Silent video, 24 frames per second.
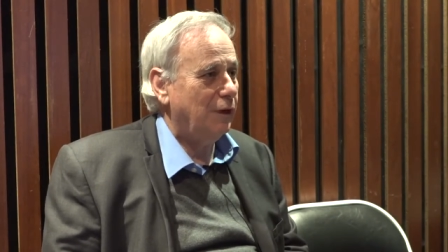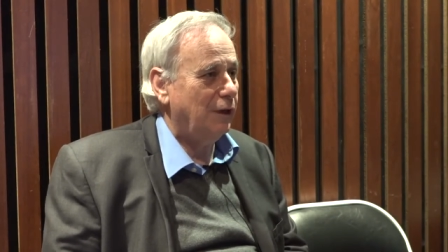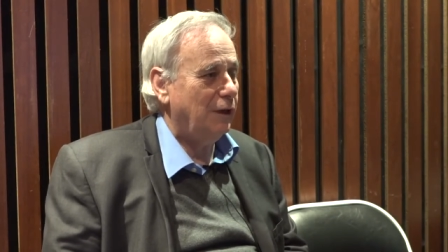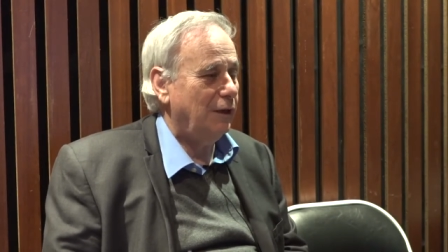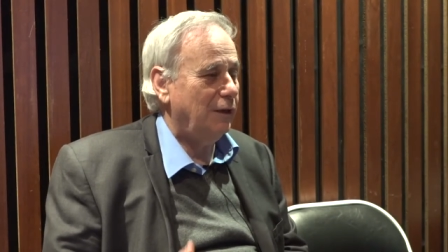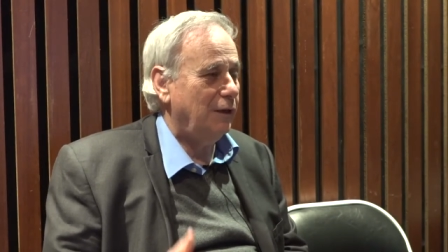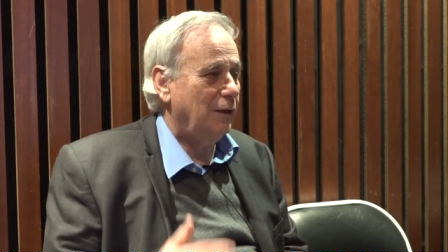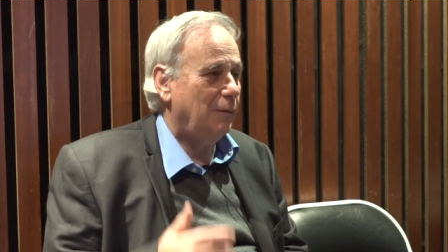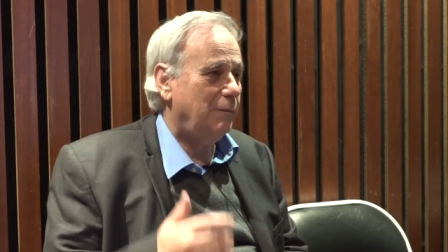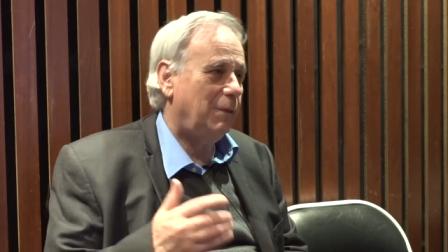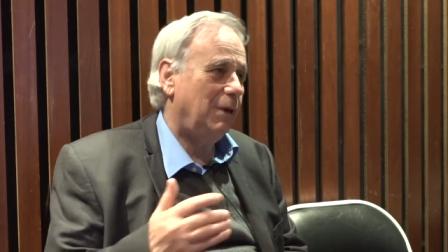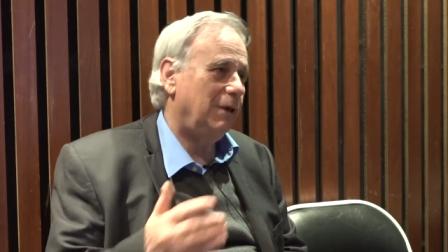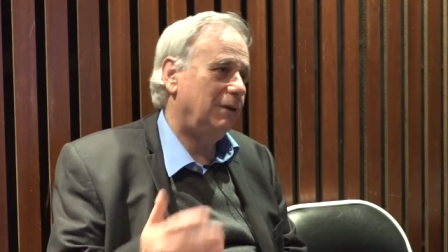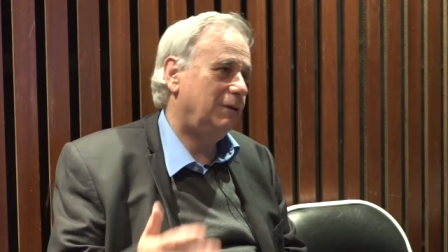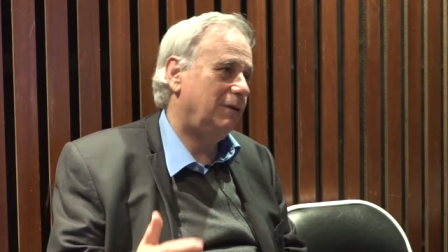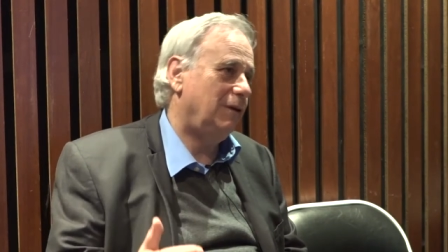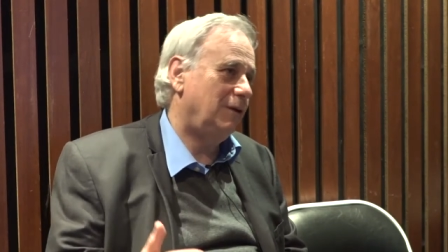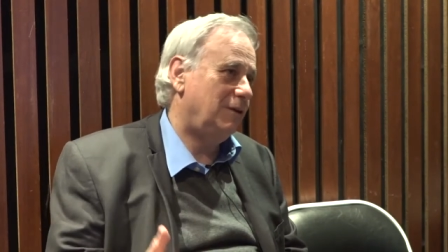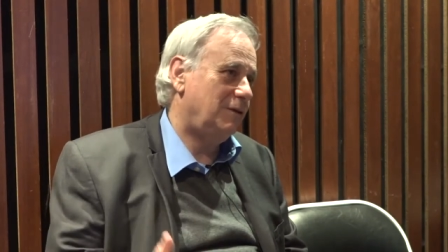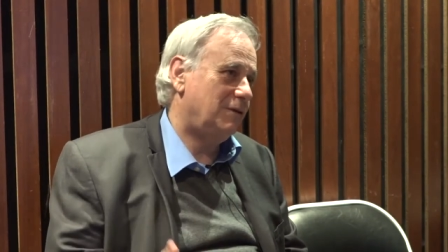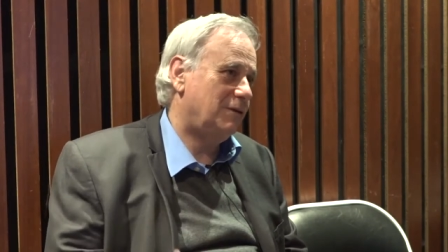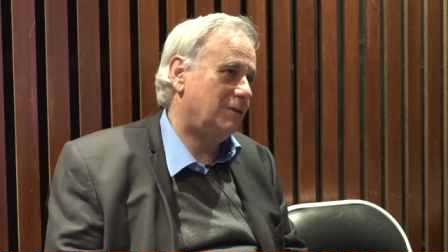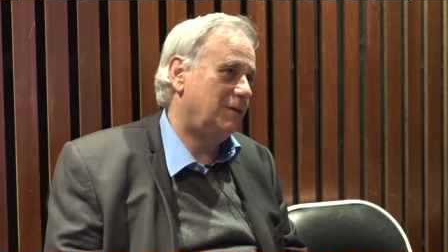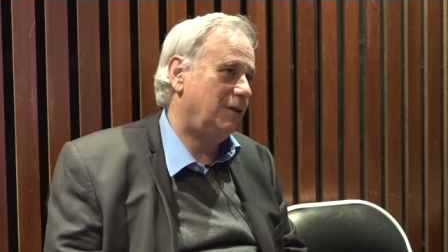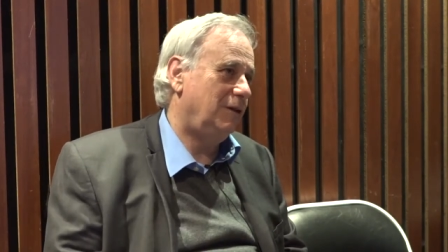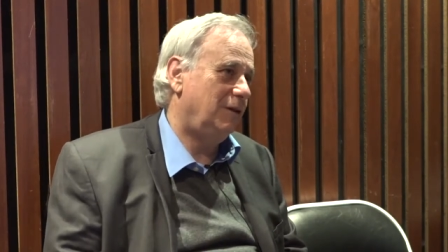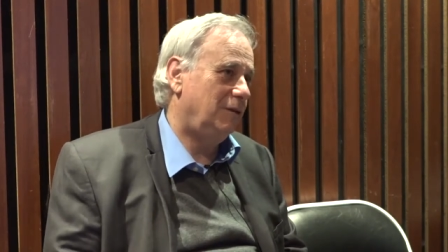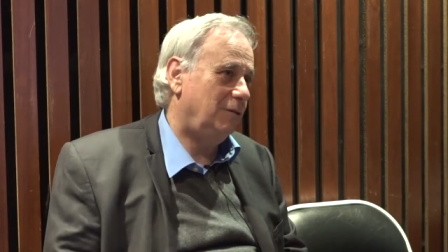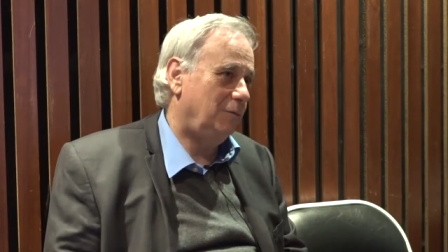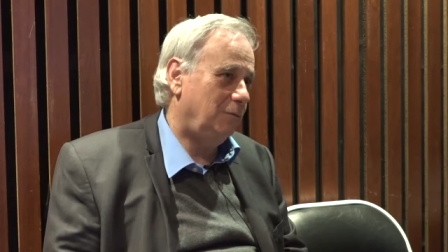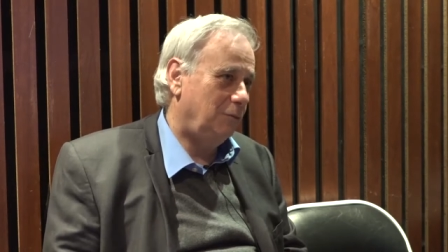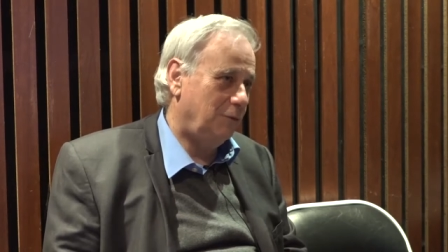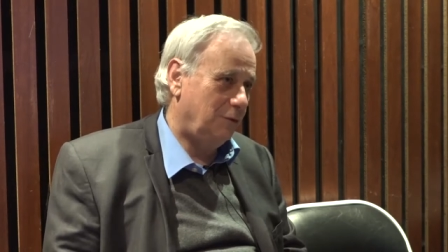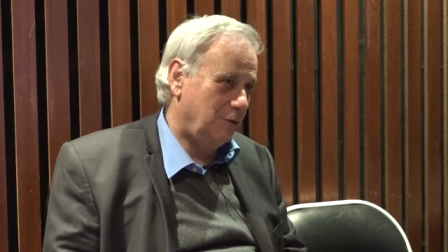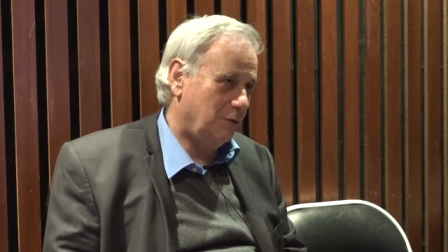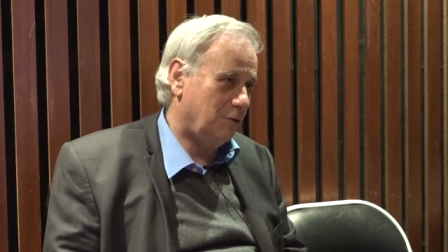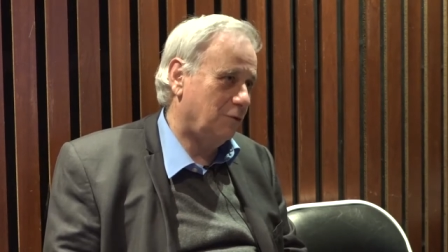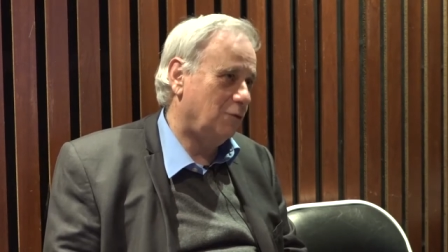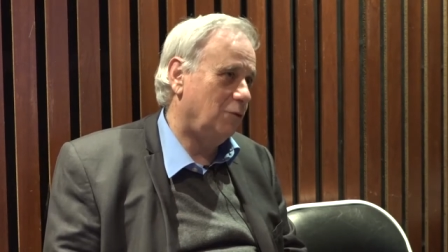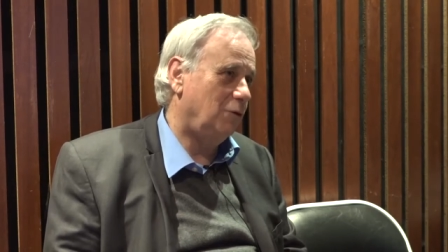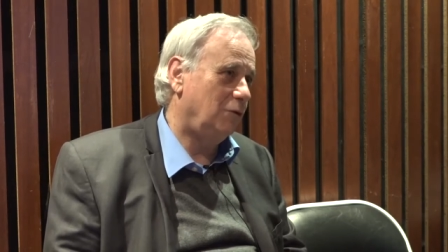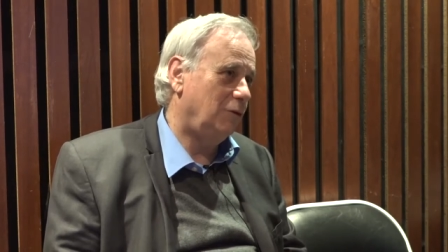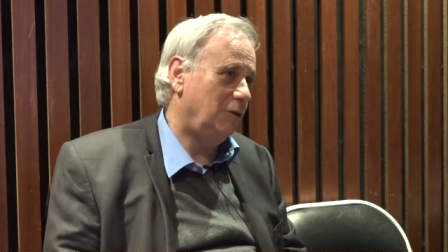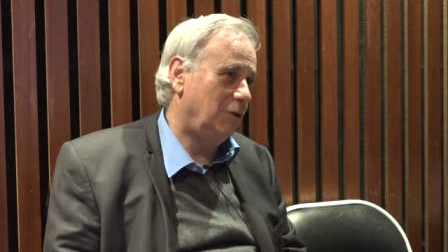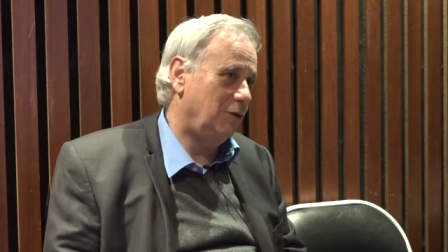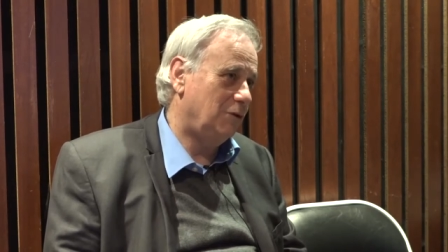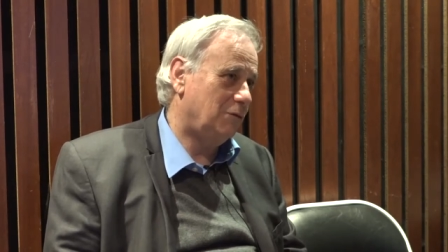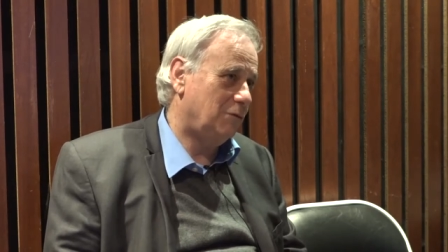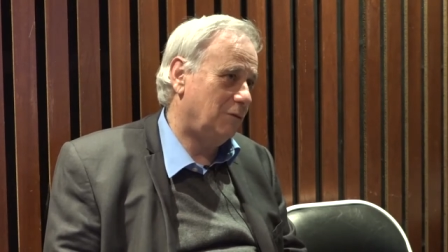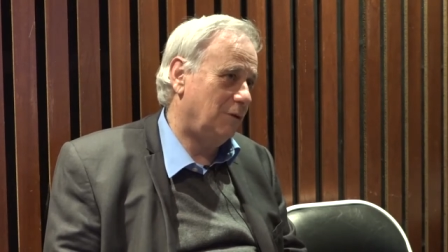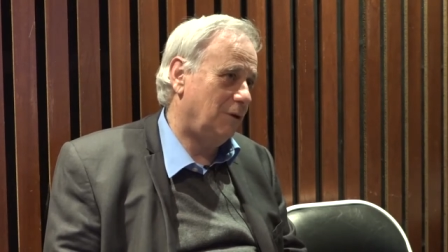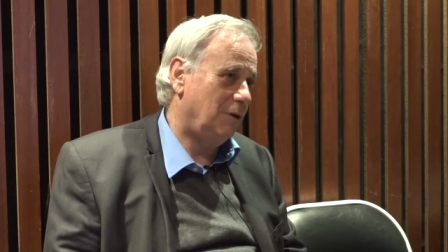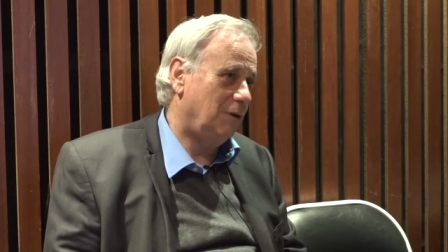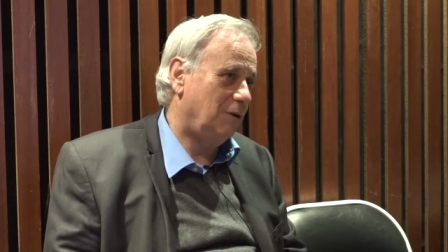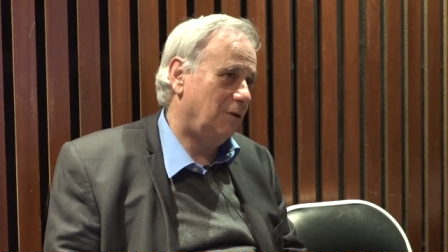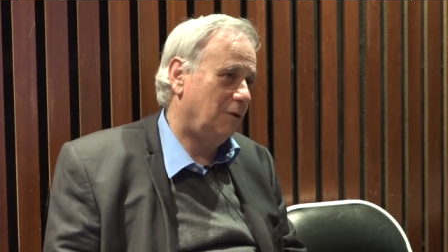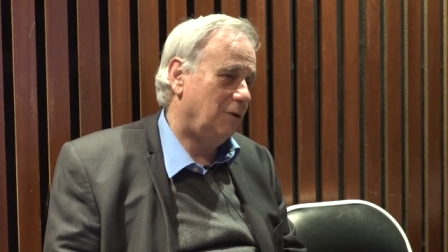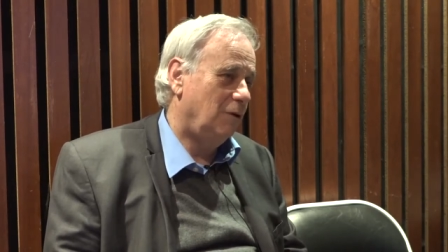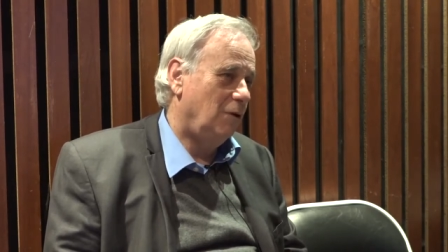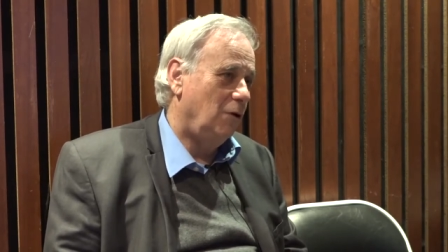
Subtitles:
an apartheid state, which is called Israel,